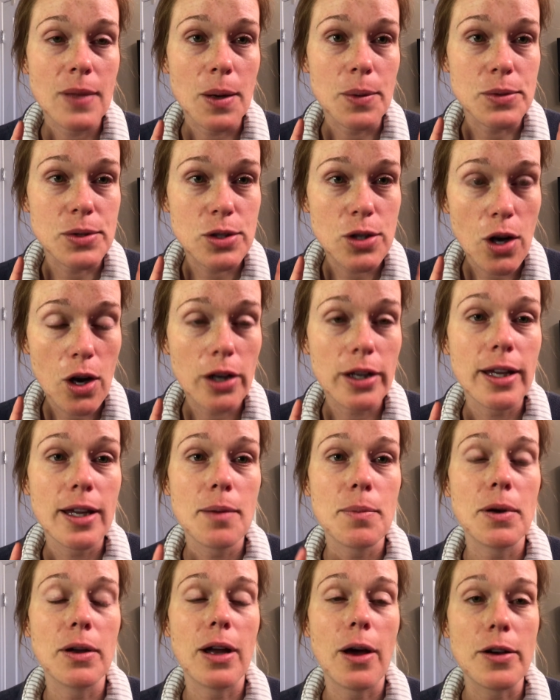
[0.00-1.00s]
I was talking
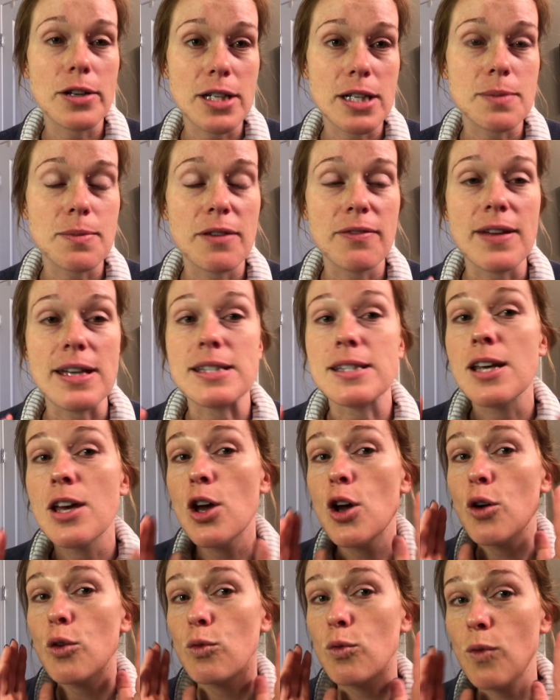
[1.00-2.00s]
about how I touch my face.
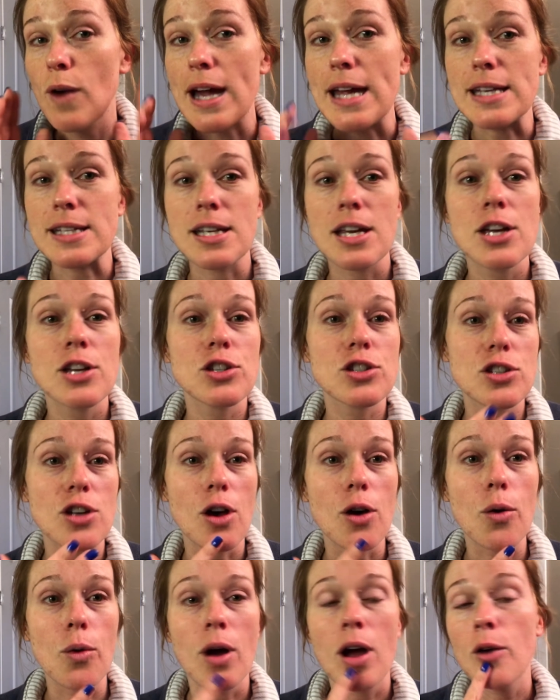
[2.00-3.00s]
Right,
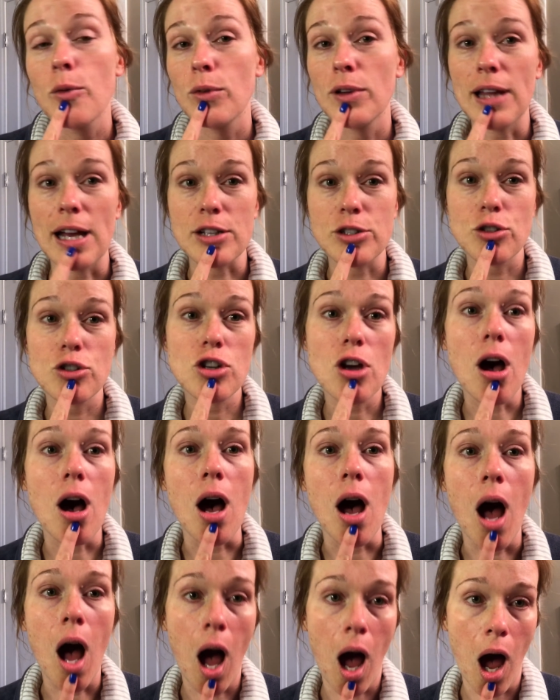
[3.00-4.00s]
so relax your
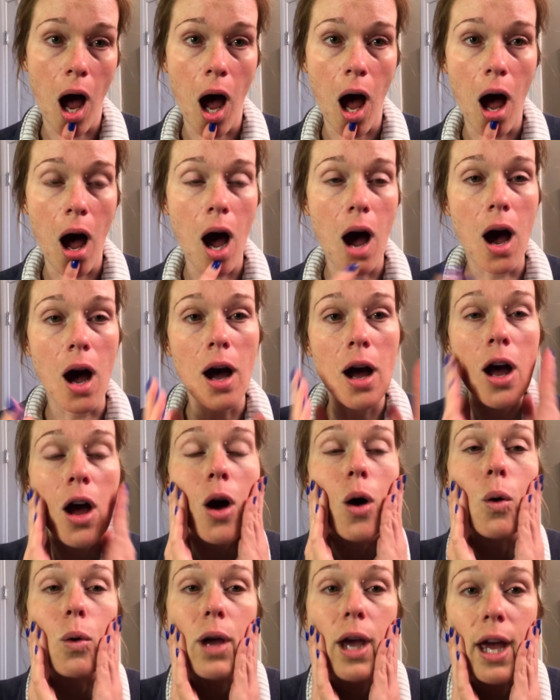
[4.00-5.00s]
jaw.
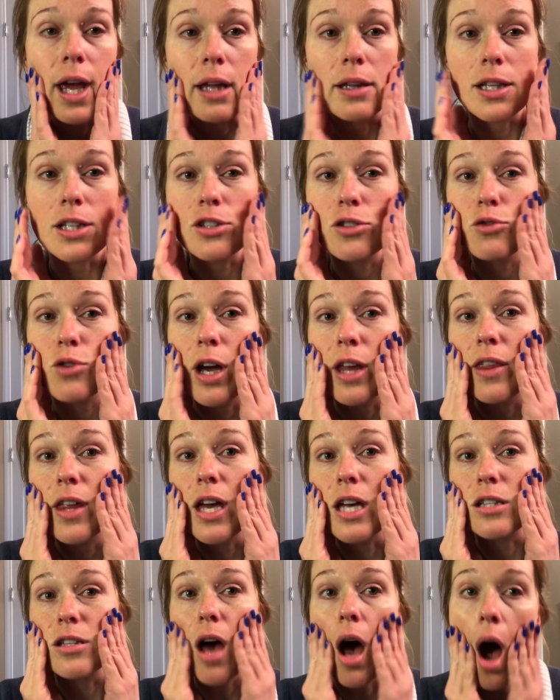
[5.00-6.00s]
Okay, let's try
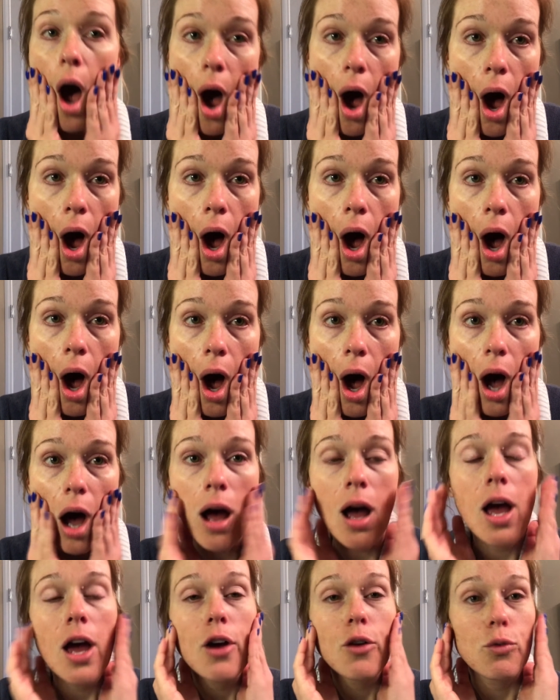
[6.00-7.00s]
this.
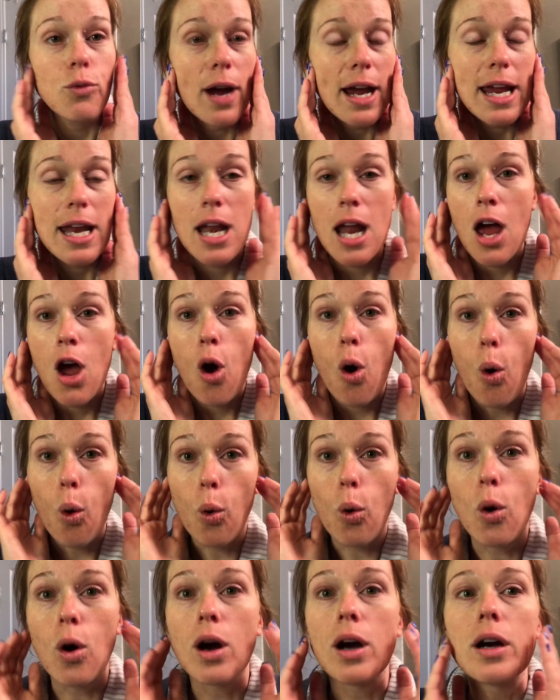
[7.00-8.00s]
Right?
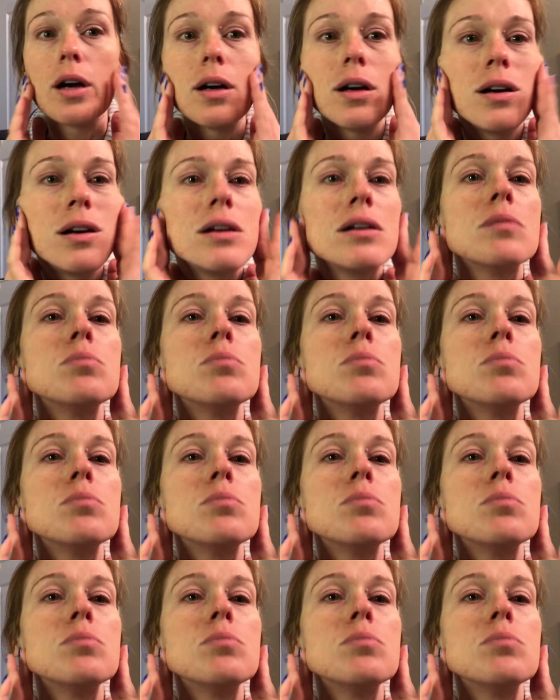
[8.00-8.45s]
Or